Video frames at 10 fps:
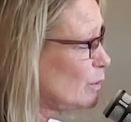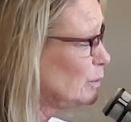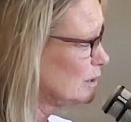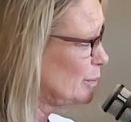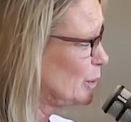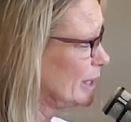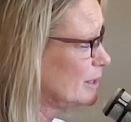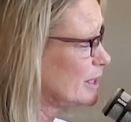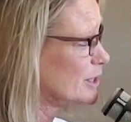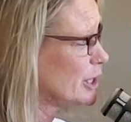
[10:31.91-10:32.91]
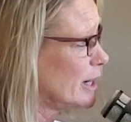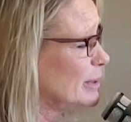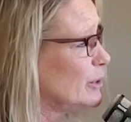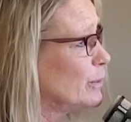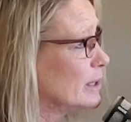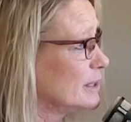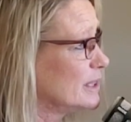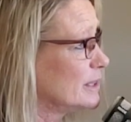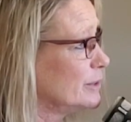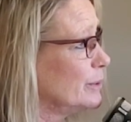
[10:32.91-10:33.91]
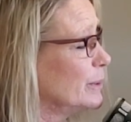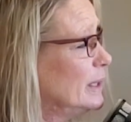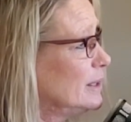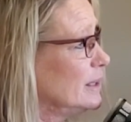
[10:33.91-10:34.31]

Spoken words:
was appointed to the job. He wanted to